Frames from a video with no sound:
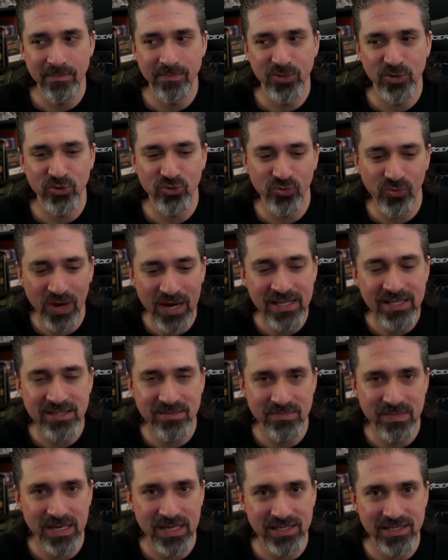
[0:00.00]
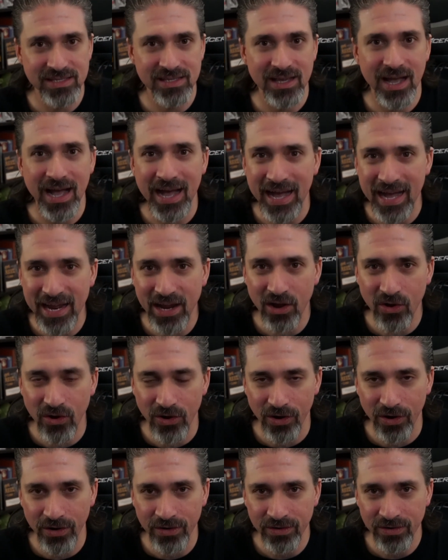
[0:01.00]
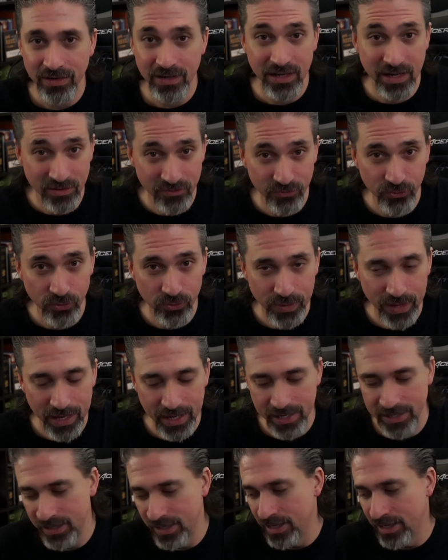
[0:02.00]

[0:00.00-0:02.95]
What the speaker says: transmits IR infrared